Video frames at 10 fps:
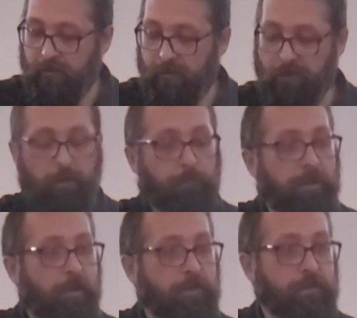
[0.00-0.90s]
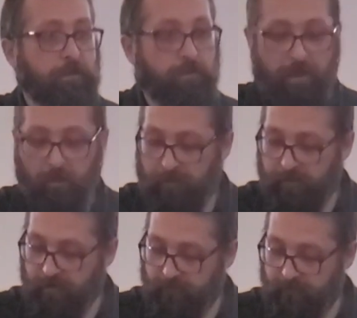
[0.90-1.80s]
there's something else associated
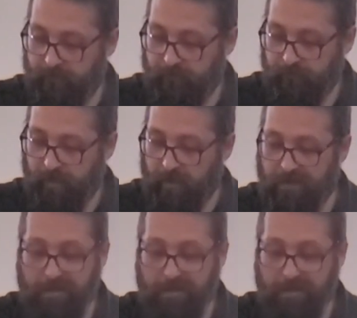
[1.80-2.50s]
with it, and it's